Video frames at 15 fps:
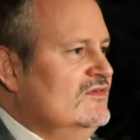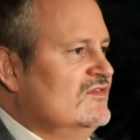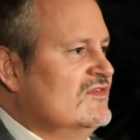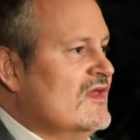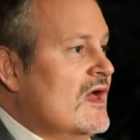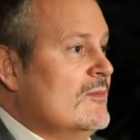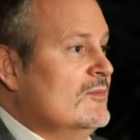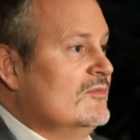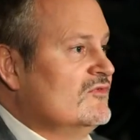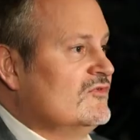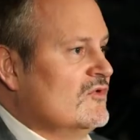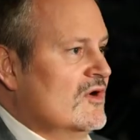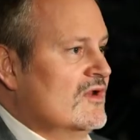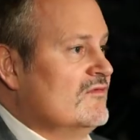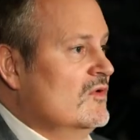some
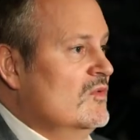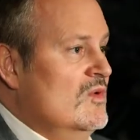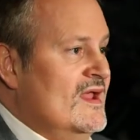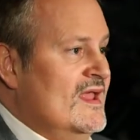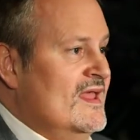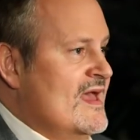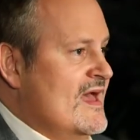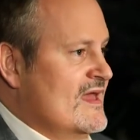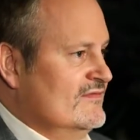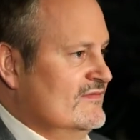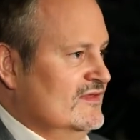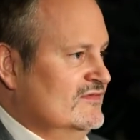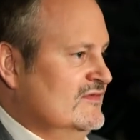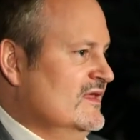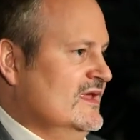sort of a win out of
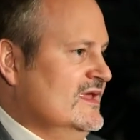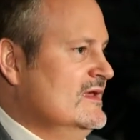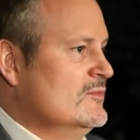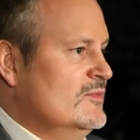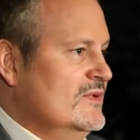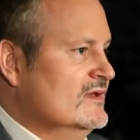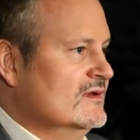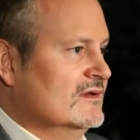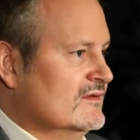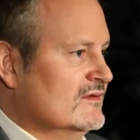this thing, he appealed.